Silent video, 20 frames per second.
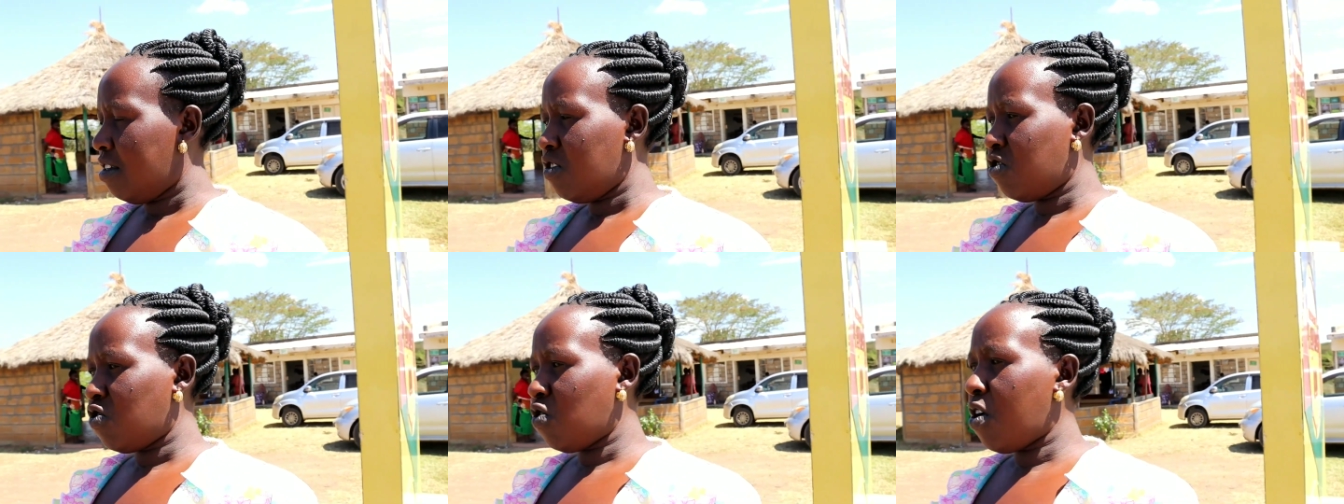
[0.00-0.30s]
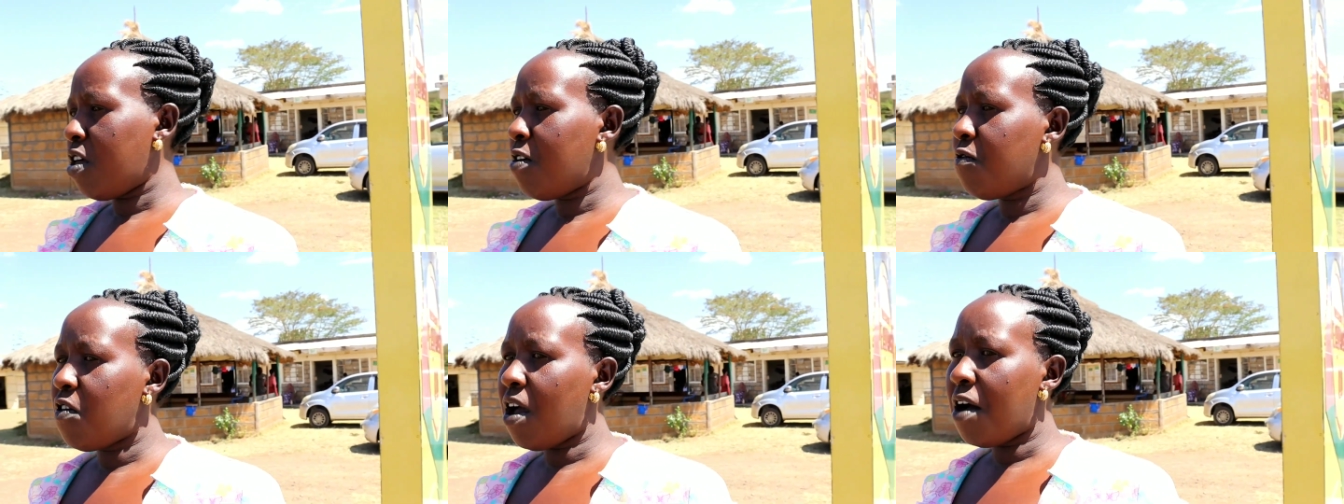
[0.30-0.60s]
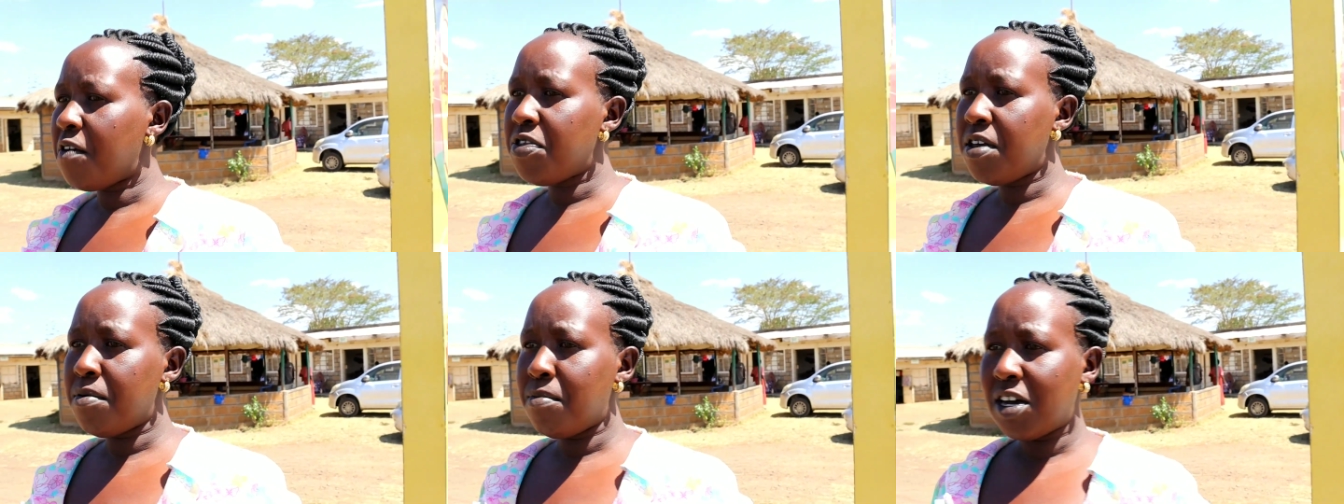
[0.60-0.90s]
so if you
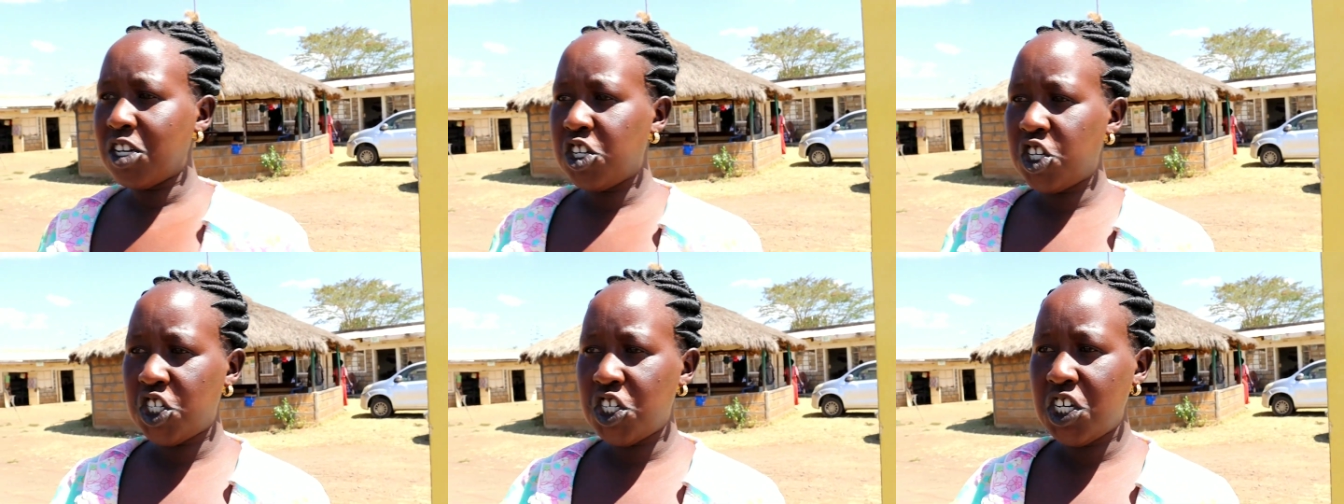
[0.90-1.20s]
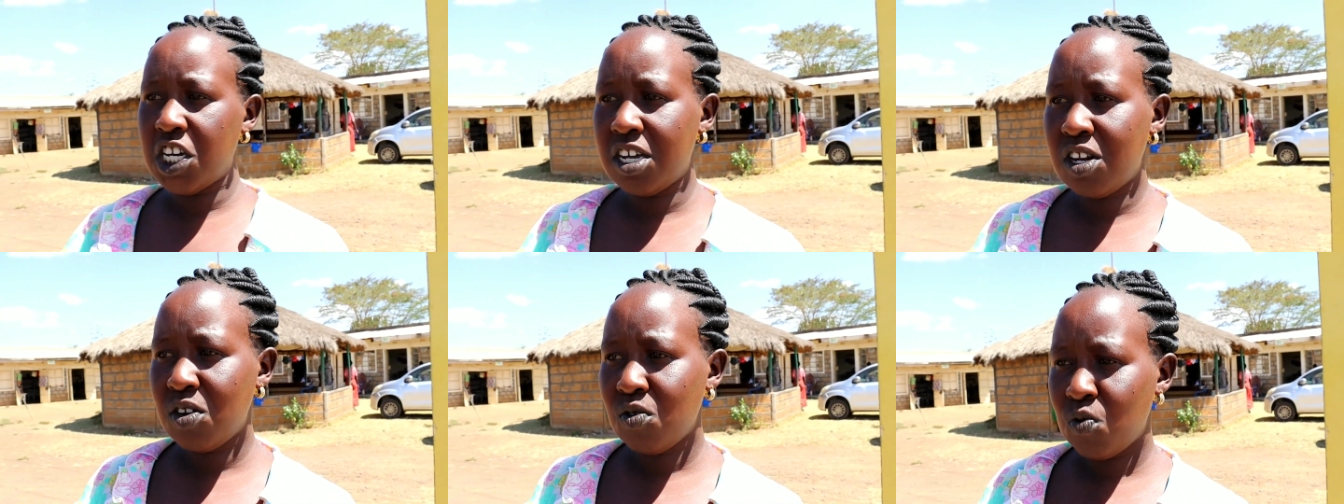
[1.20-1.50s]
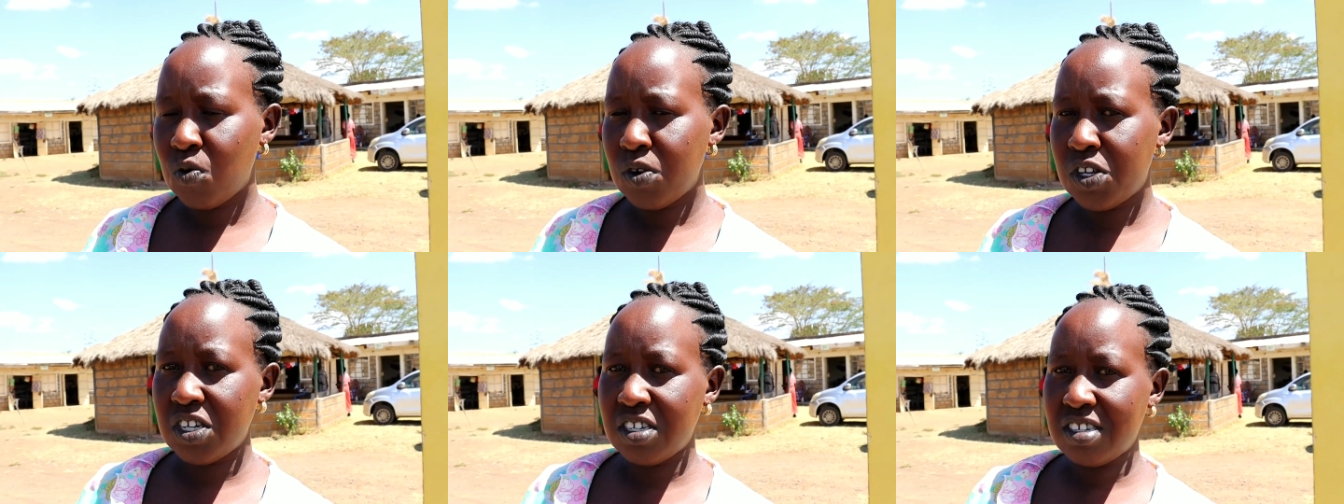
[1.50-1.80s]
have the machine,
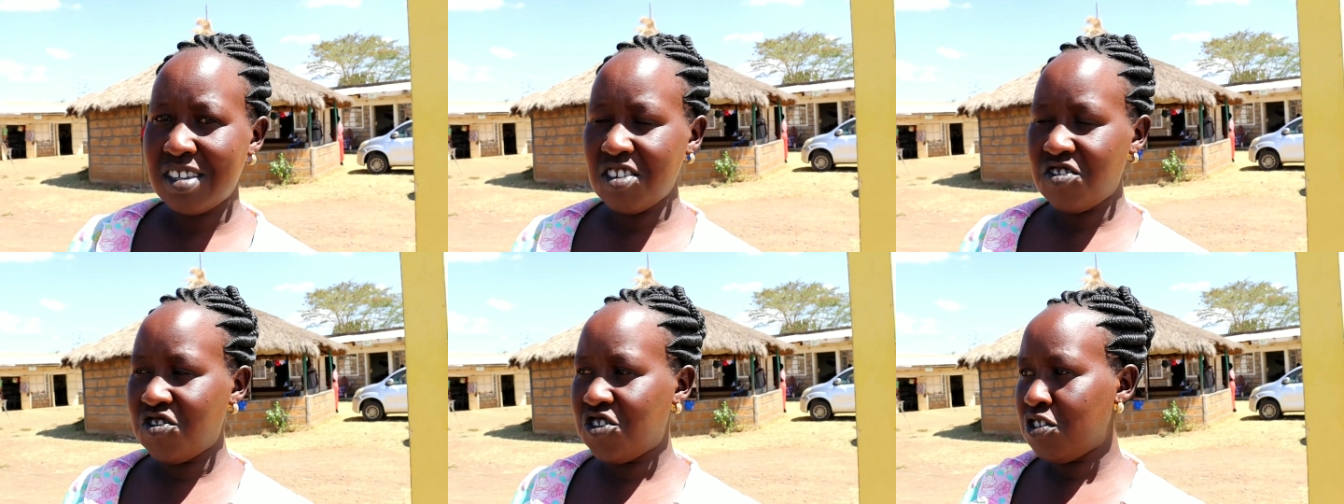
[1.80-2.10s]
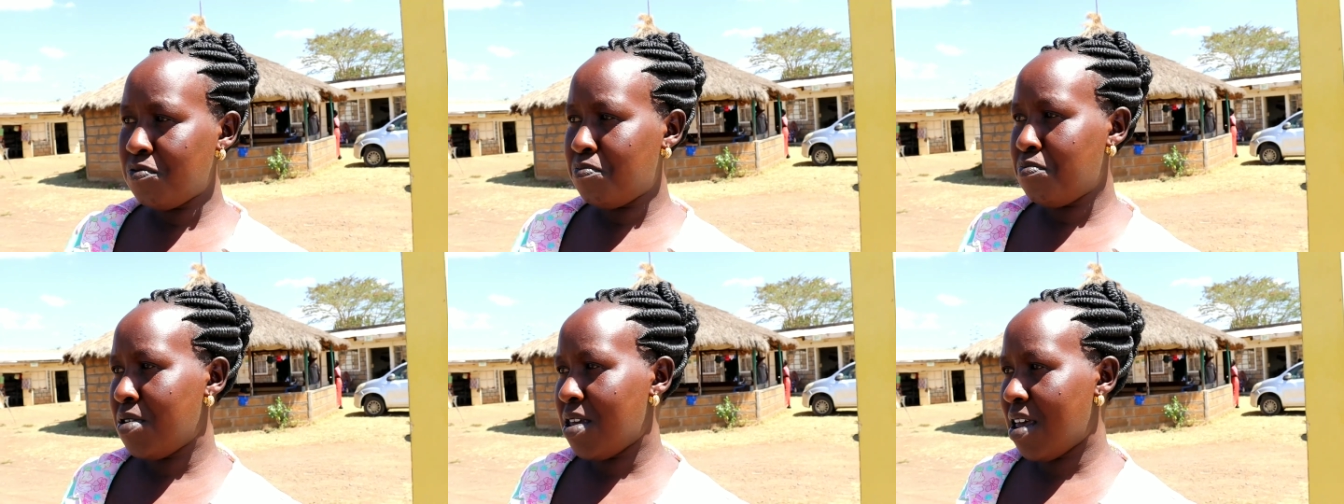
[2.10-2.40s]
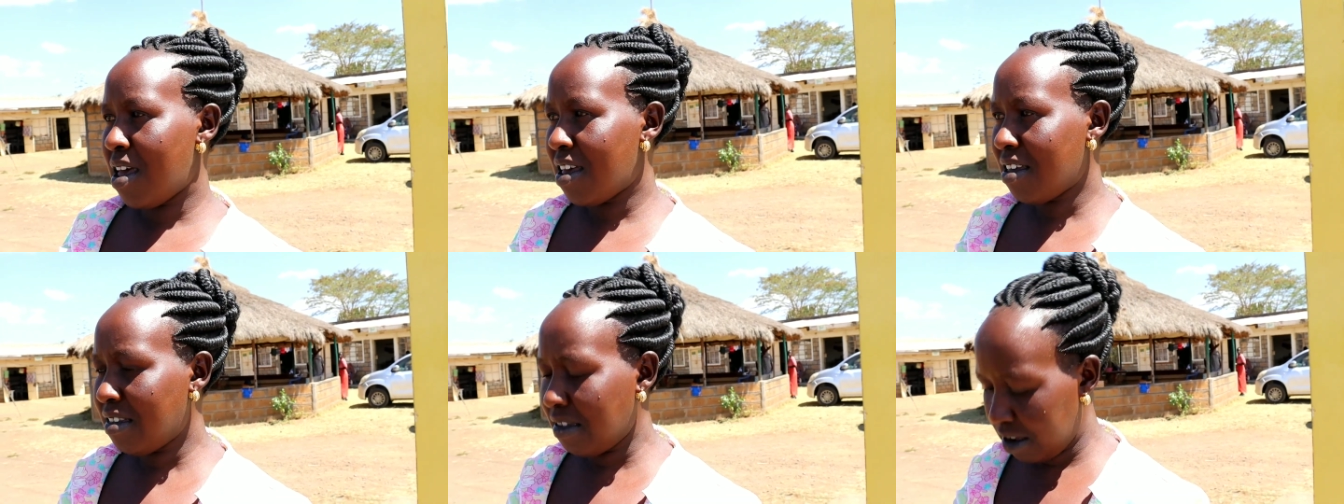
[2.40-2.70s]
which is the
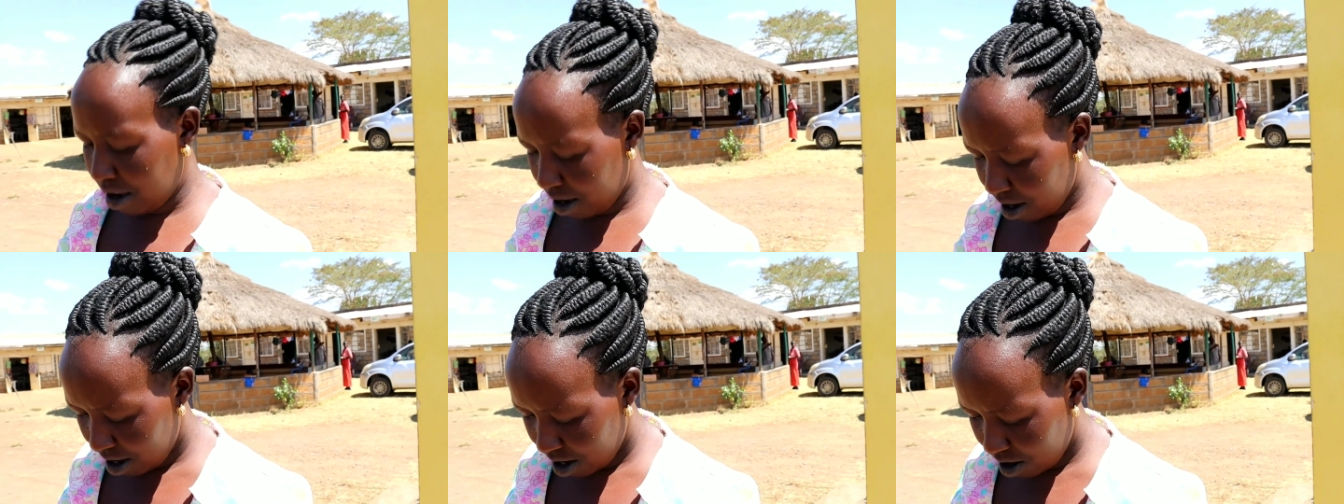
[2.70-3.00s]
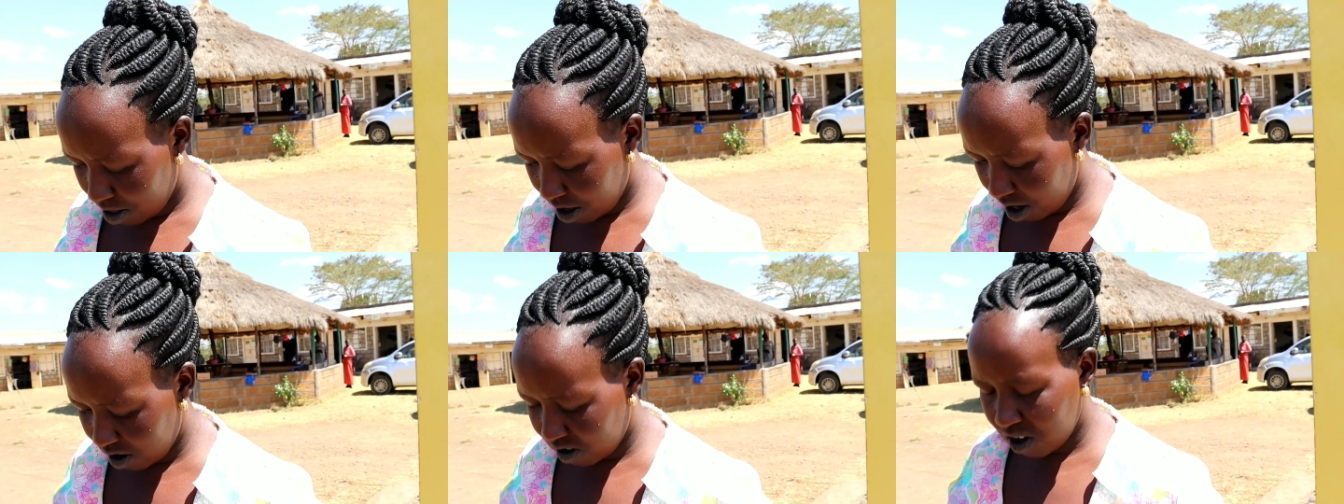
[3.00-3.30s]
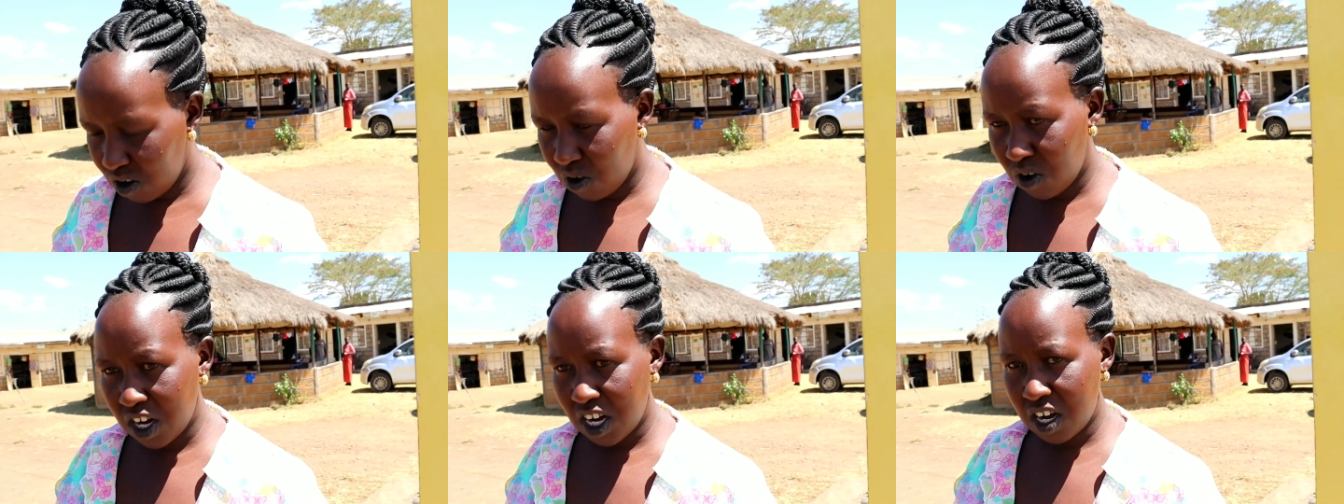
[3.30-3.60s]
GPS,
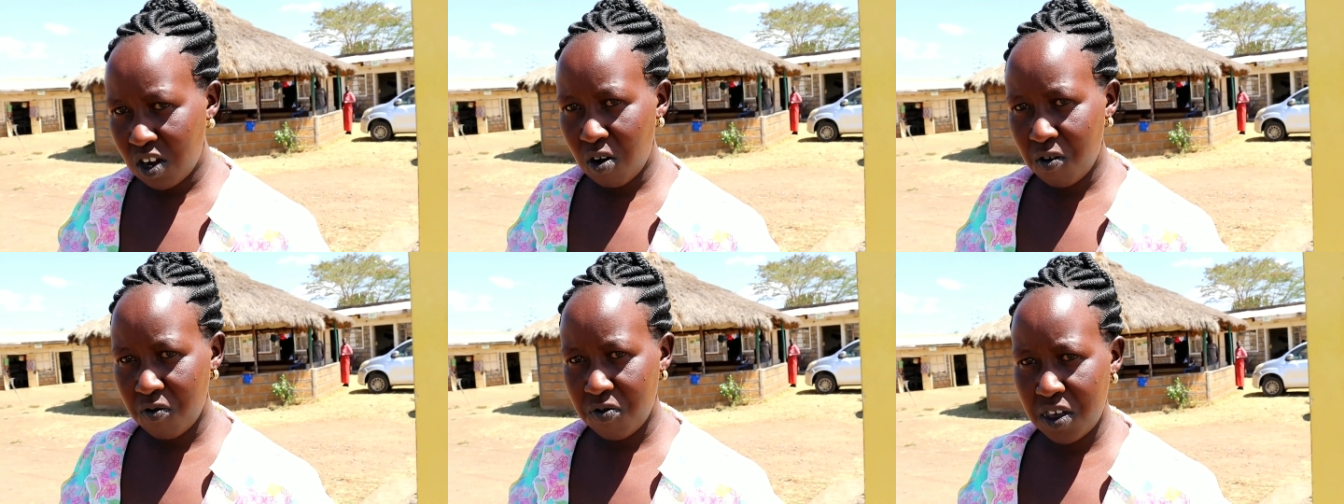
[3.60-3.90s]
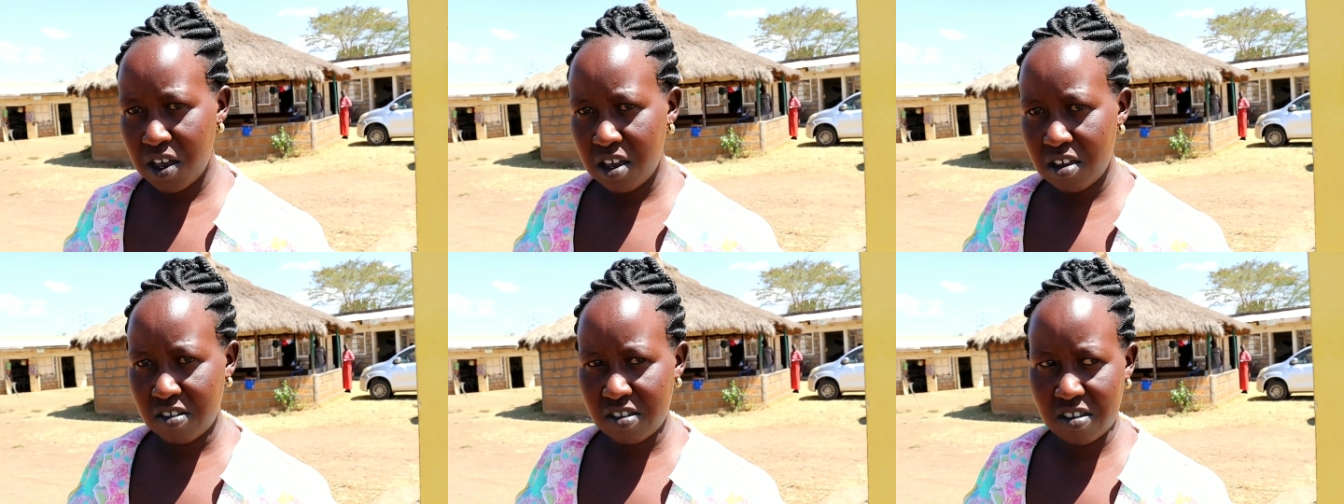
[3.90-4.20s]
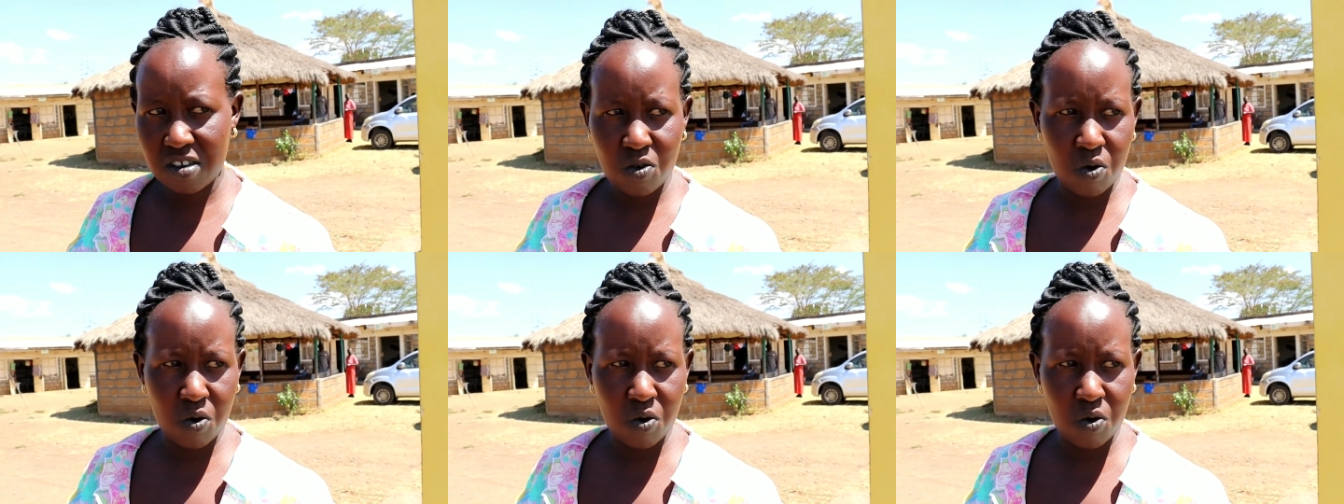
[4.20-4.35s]
there's no need of this.